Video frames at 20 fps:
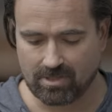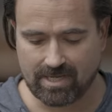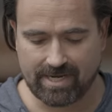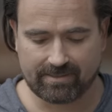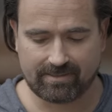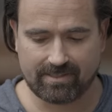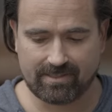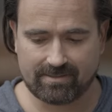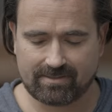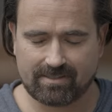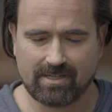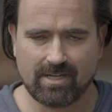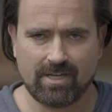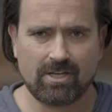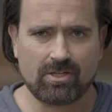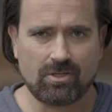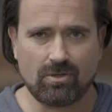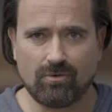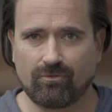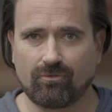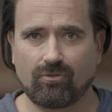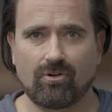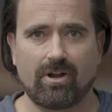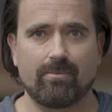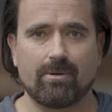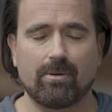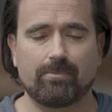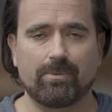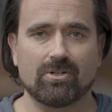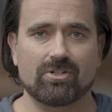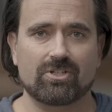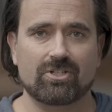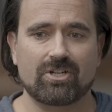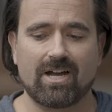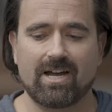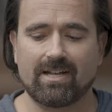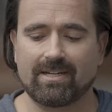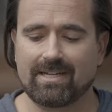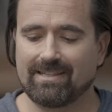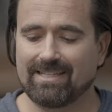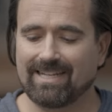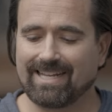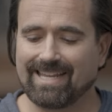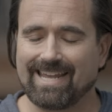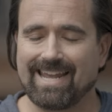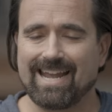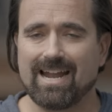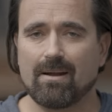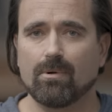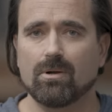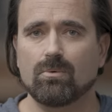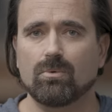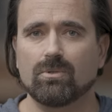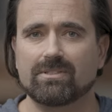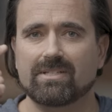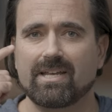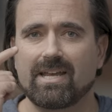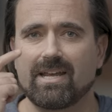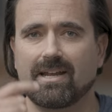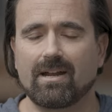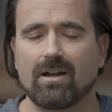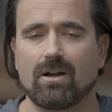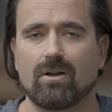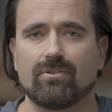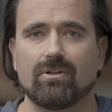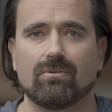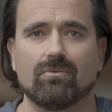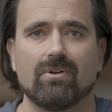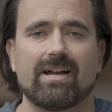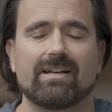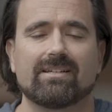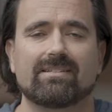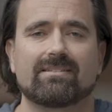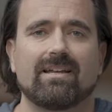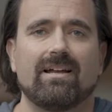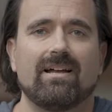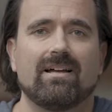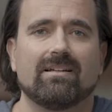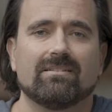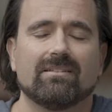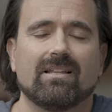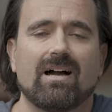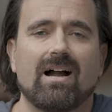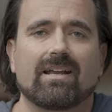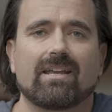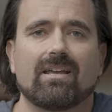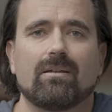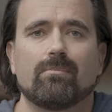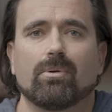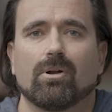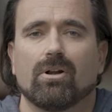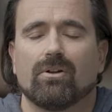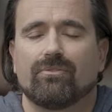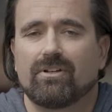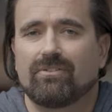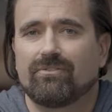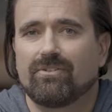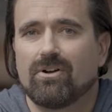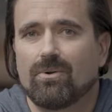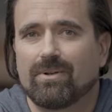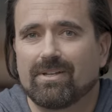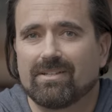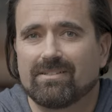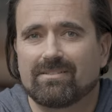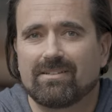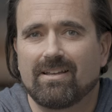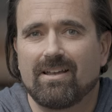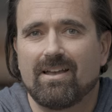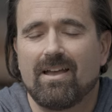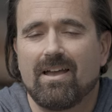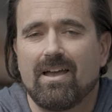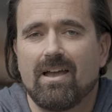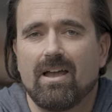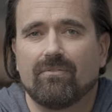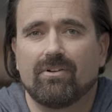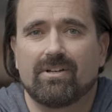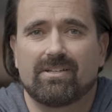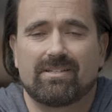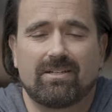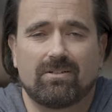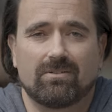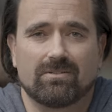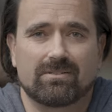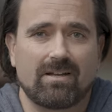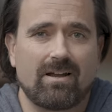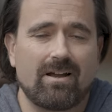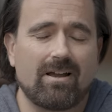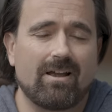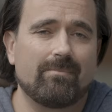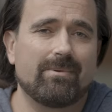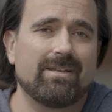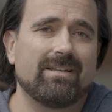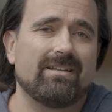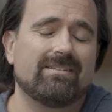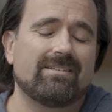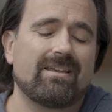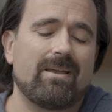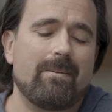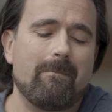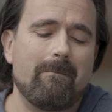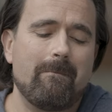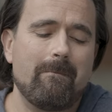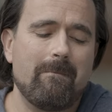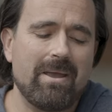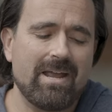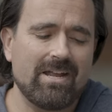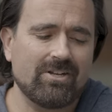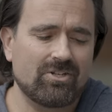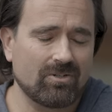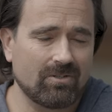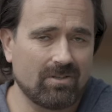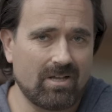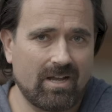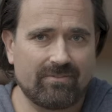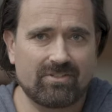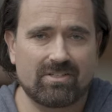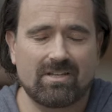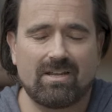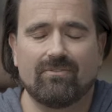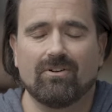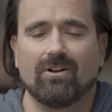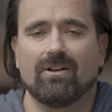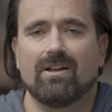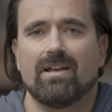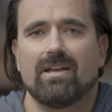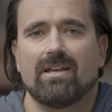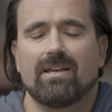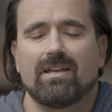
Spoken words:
like this, you frame up your shot, and the camera will take care of the rest, lock in perfect focus every single time. It is a major lifesaver.